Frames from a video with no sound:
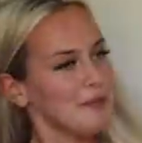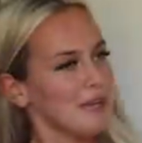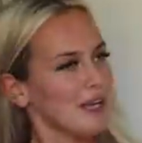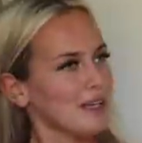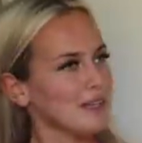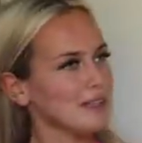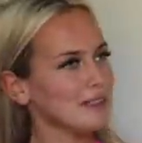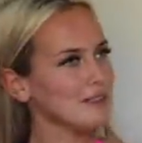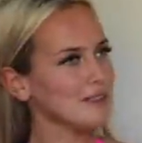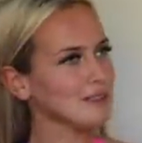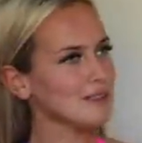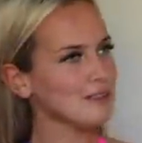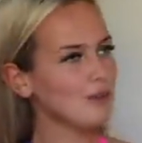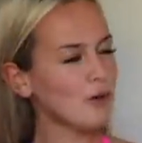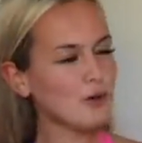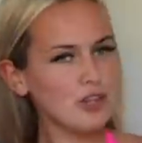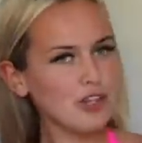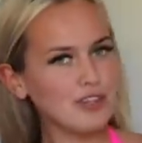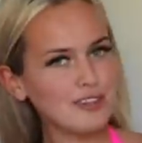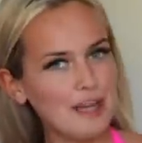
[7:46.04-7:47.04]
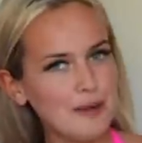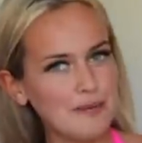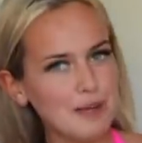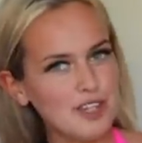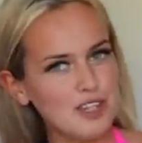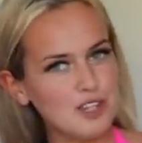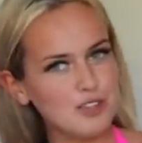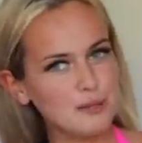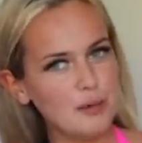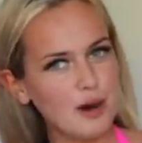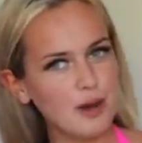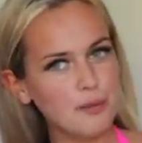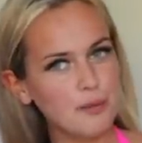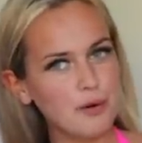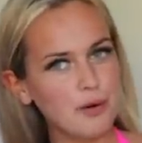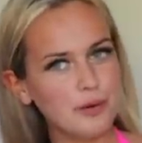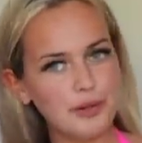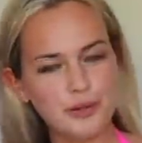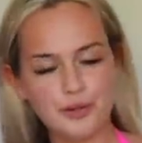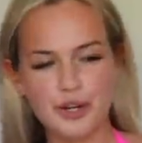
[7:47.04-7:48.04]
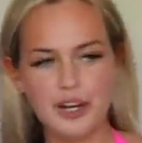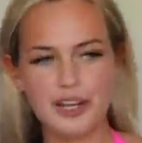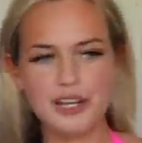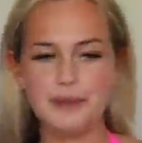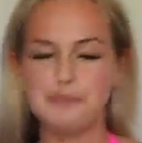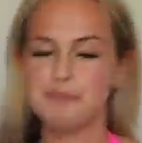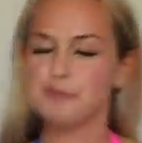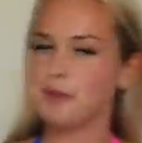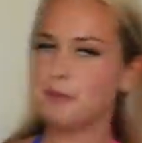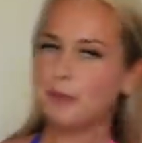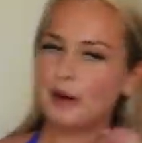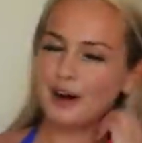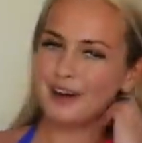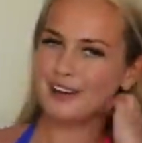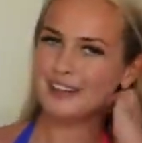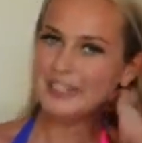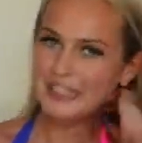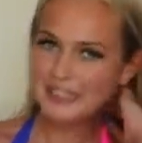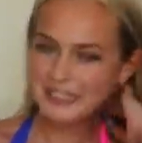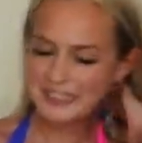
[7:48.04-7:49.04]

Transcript: MINX. Or just getting pictures by the pool, not going in. But